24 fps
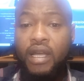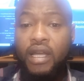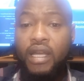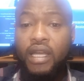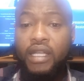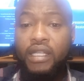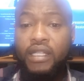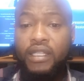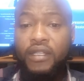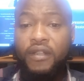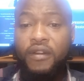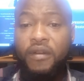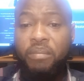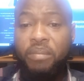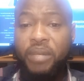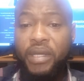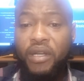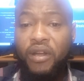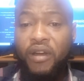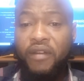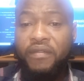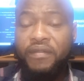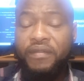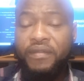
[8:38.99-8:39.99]
a little bit
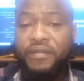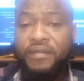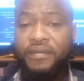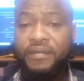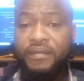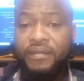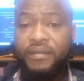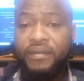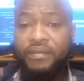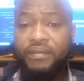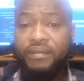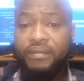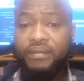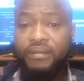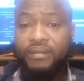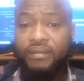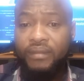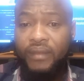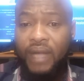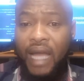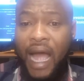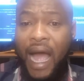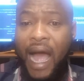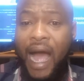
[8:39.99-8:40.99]
of
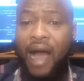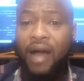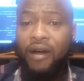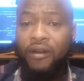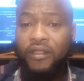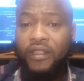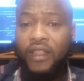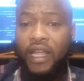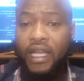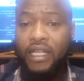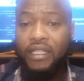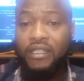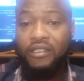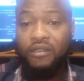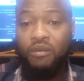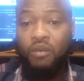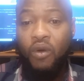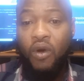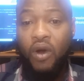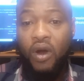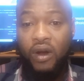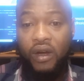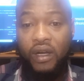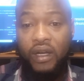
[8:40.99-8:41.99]
how things
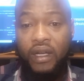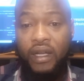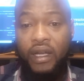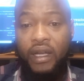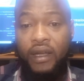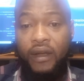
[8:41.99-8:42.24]
work.